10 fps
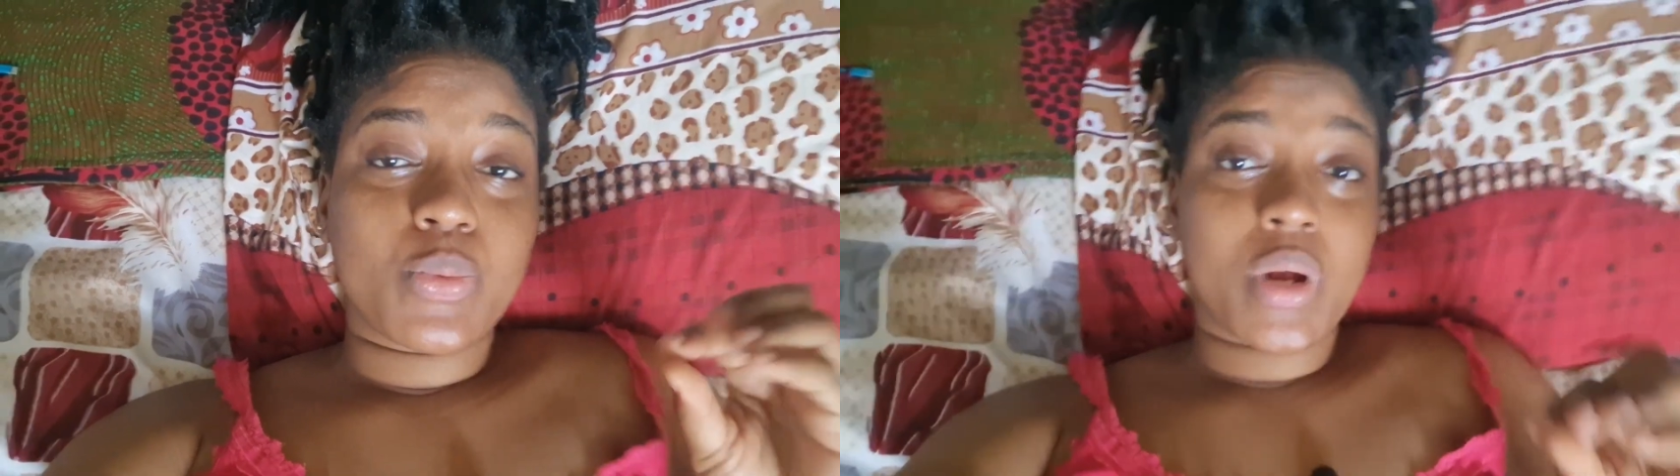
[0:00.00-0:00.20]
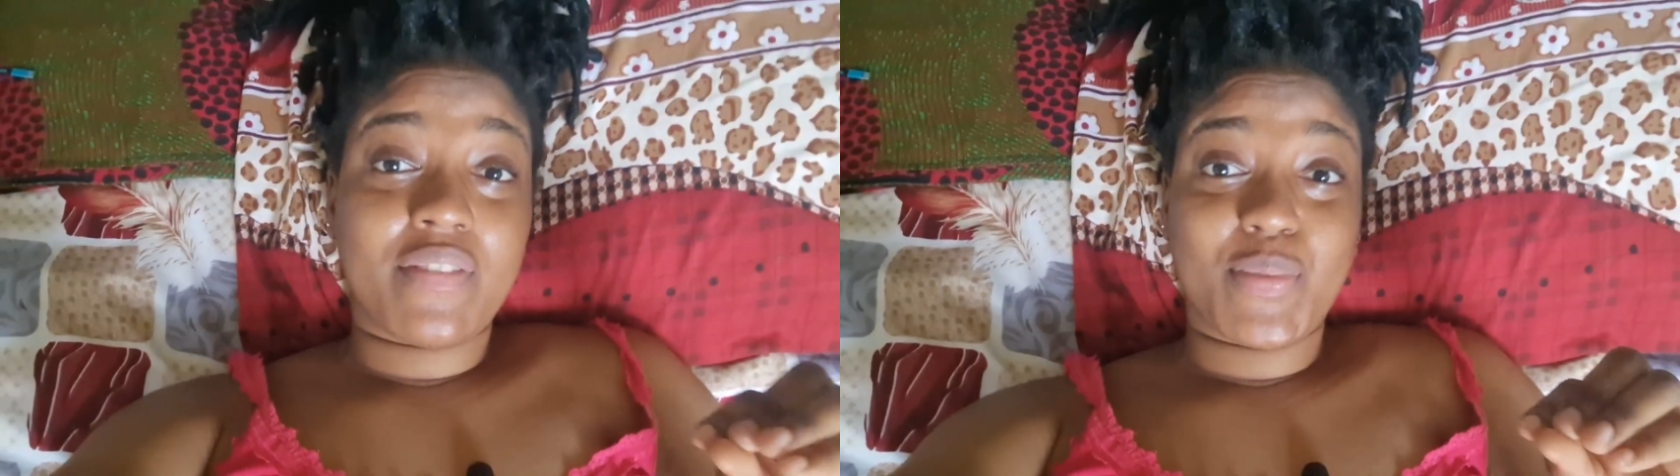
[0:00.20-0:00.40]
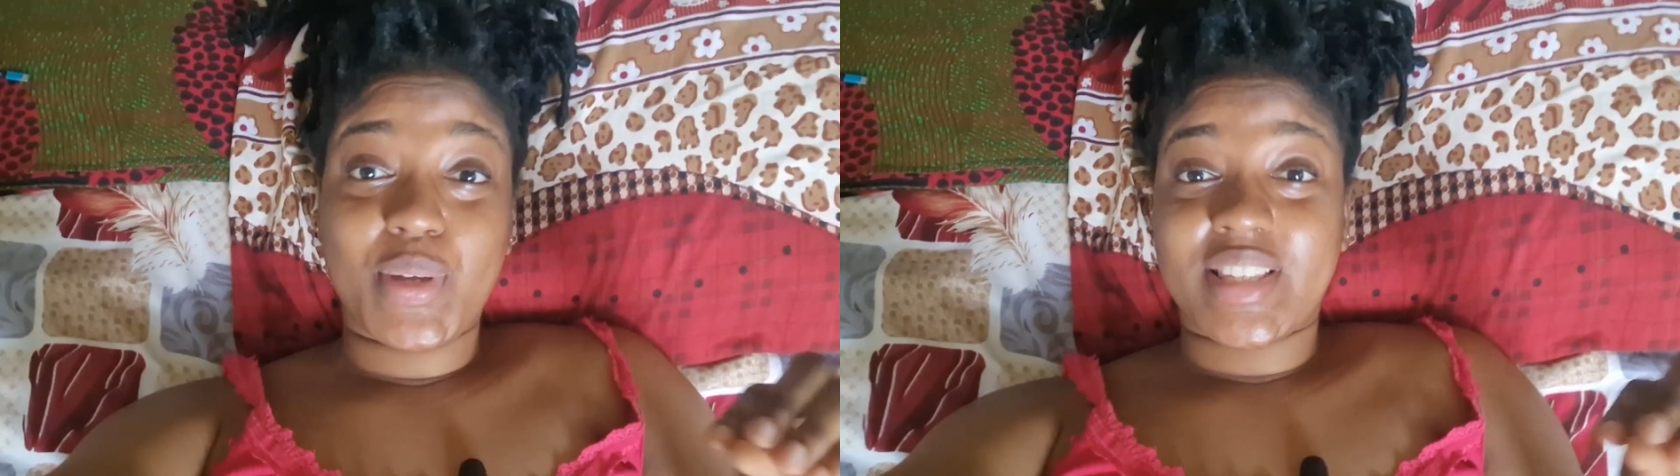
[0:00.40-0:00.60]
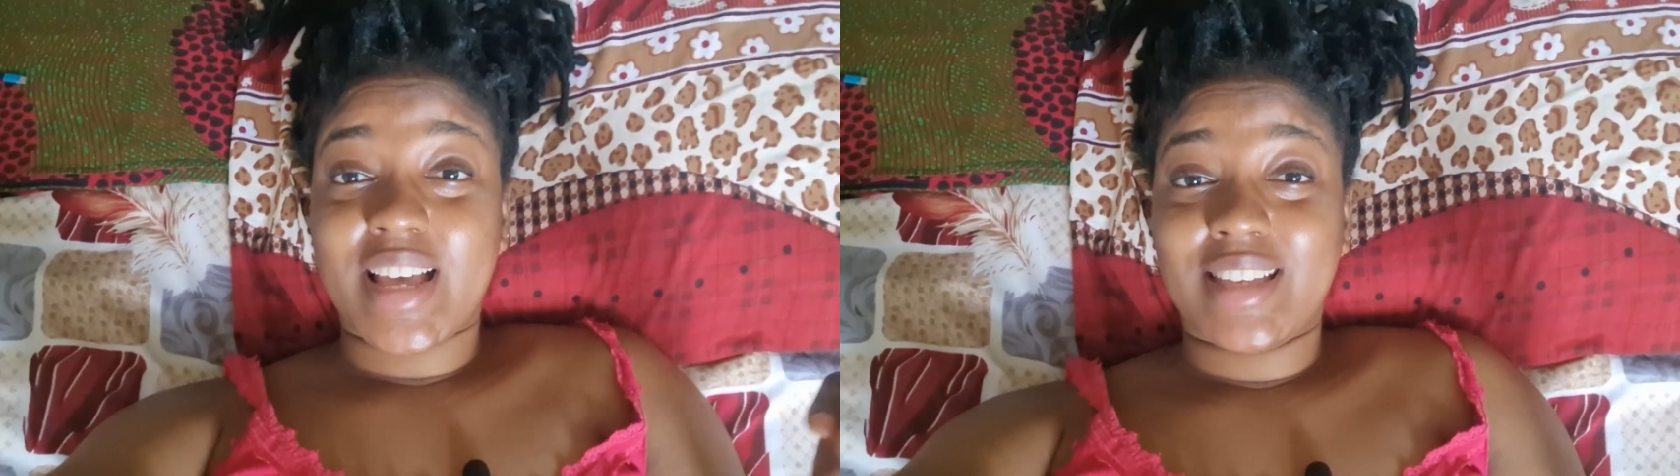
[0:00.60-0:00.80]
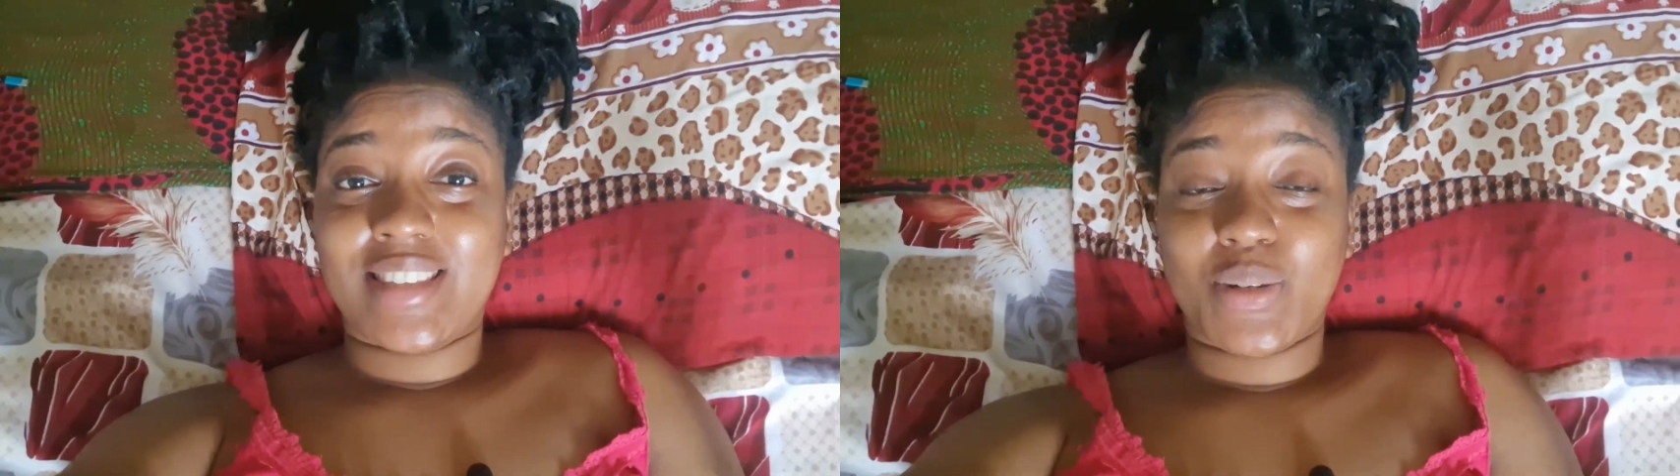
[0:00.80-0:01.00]
one of the ways
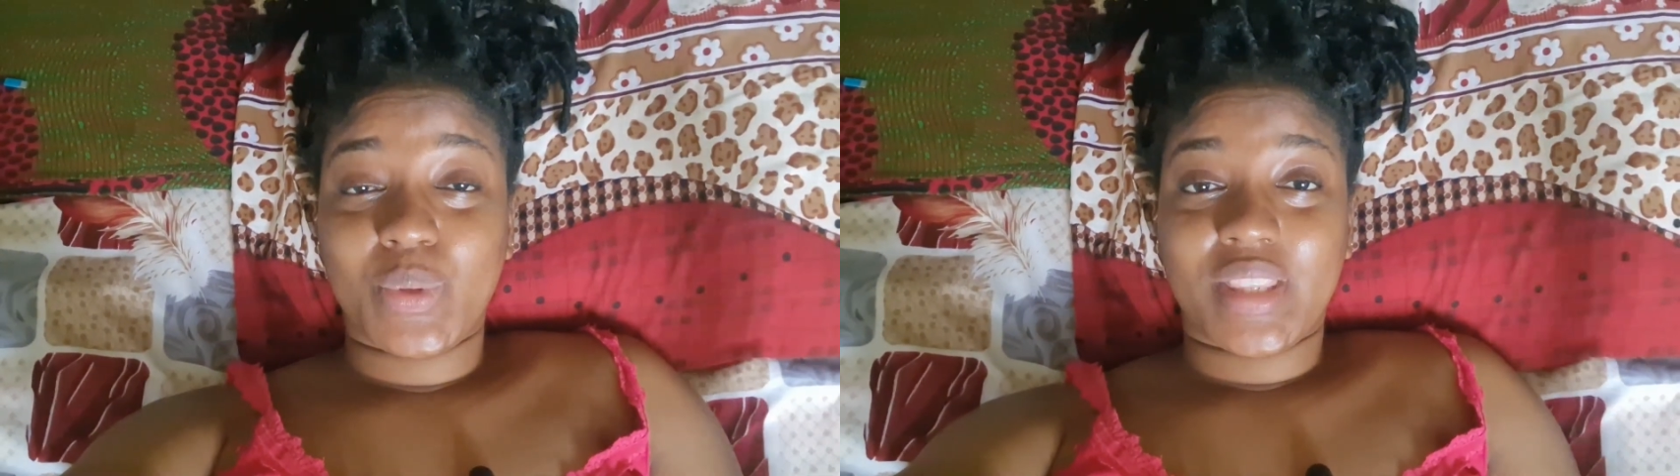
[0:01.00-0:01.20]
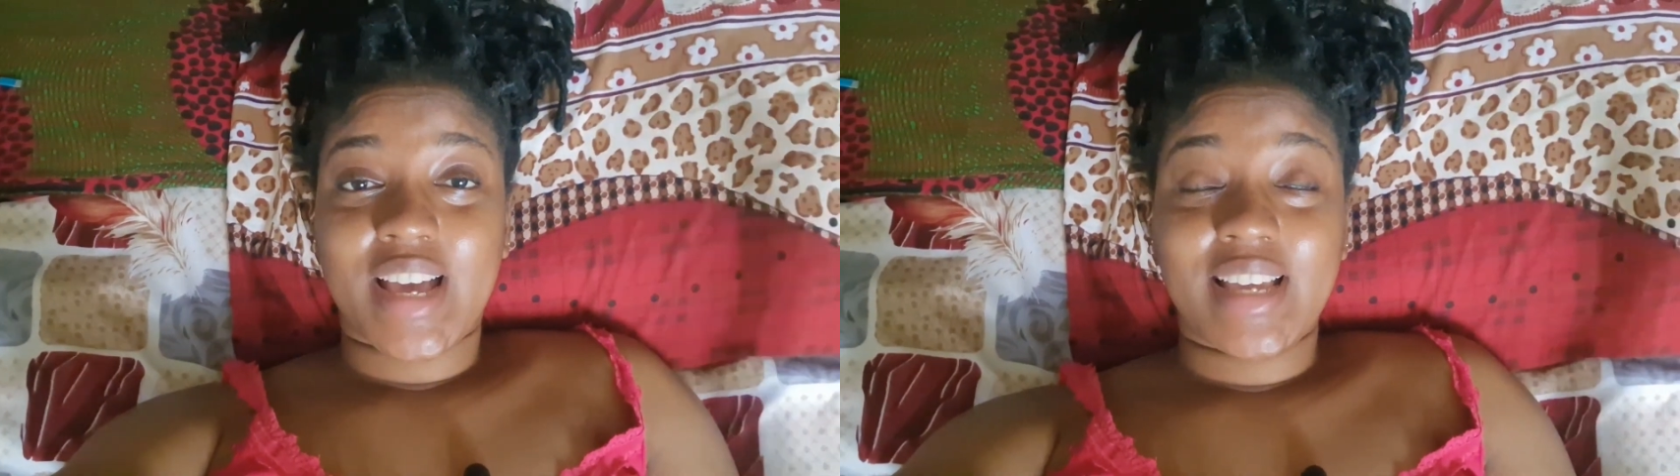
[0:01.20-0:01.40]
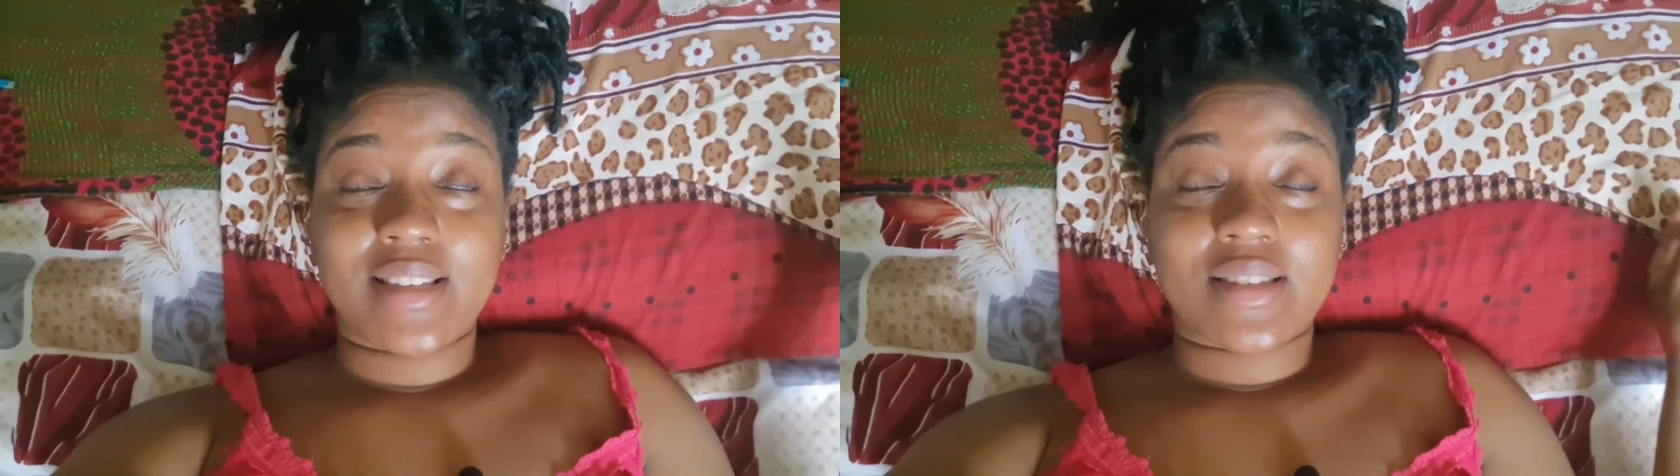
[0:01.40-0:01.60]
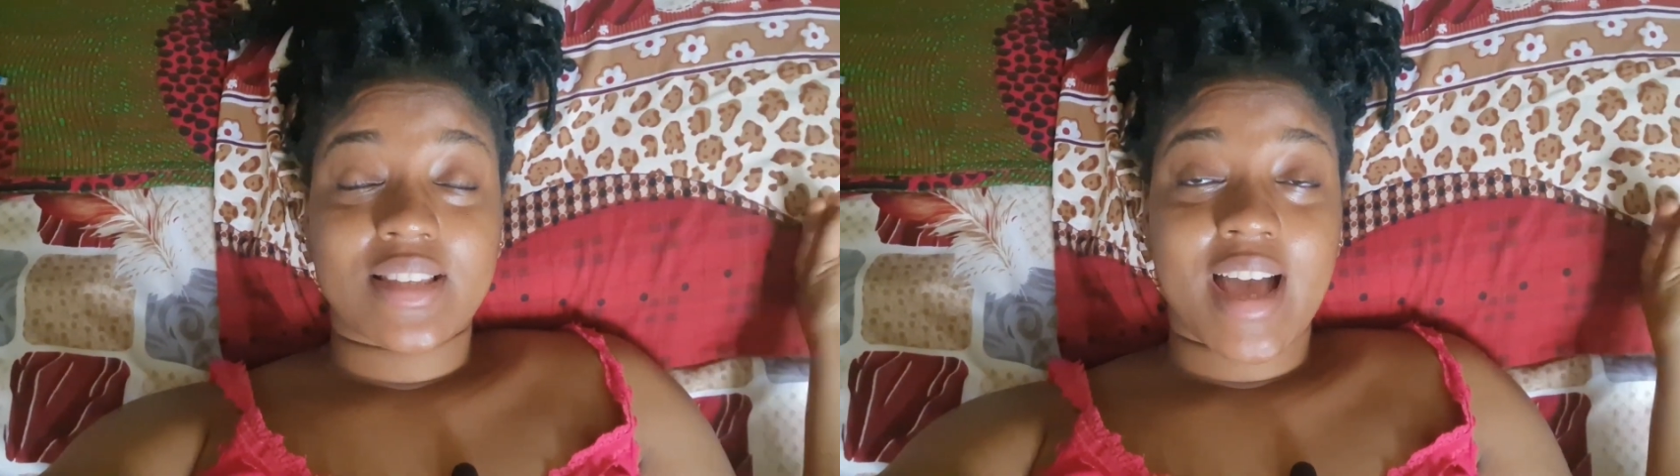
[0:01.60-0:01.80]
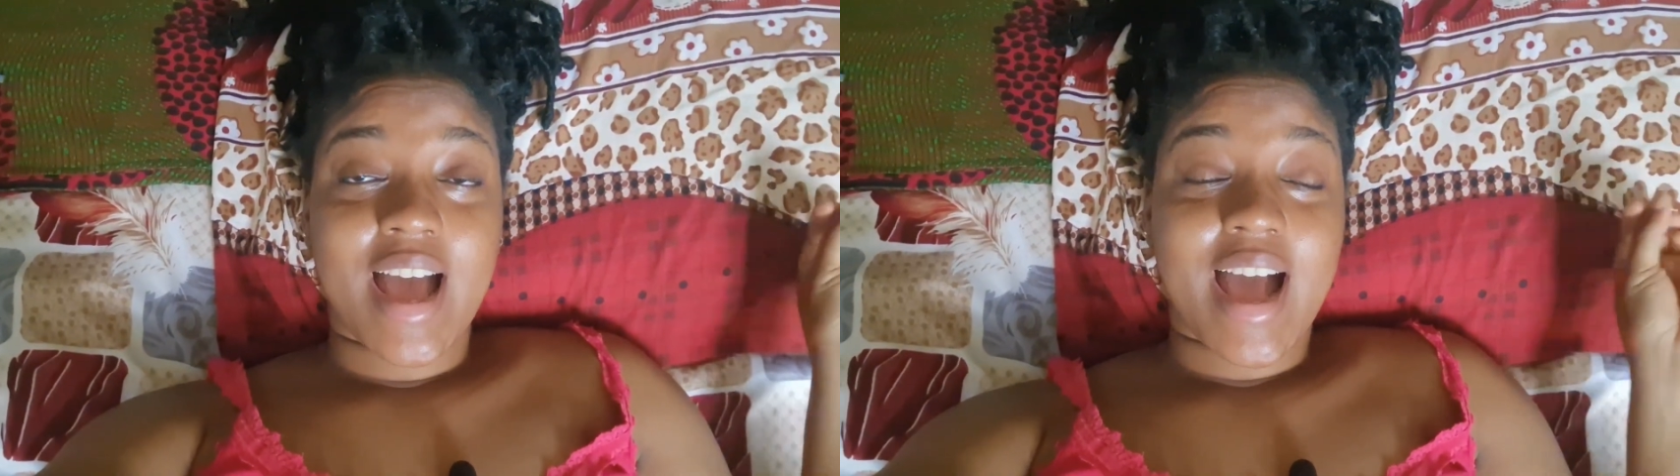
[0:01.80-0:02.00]
that I deal with that is
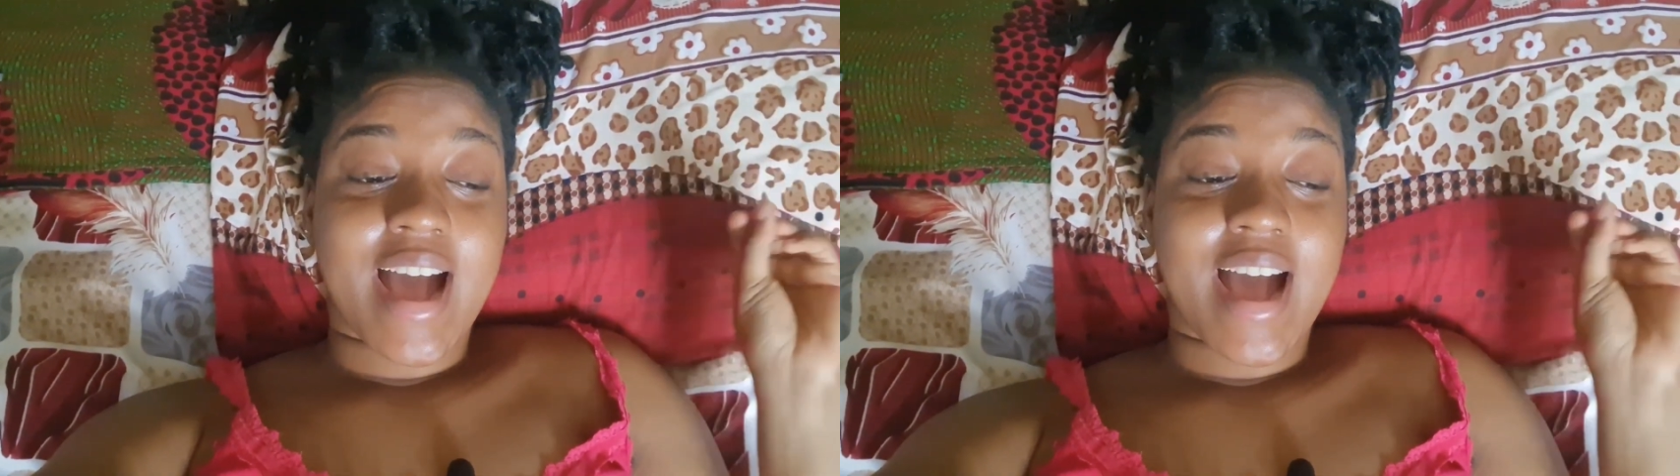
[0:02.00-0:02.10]
that